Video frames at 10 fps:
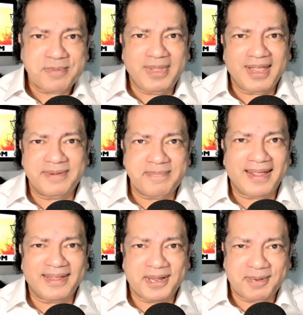Behind me,
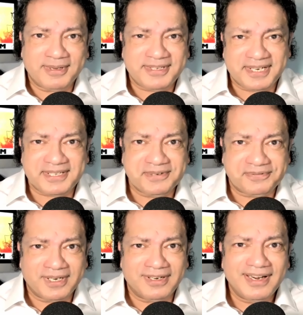I got about six
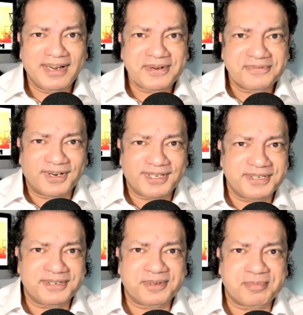different
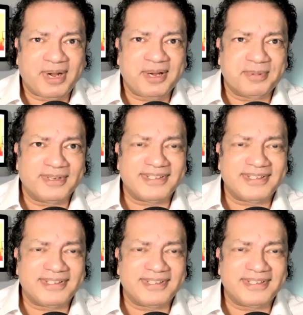versions of the Bible,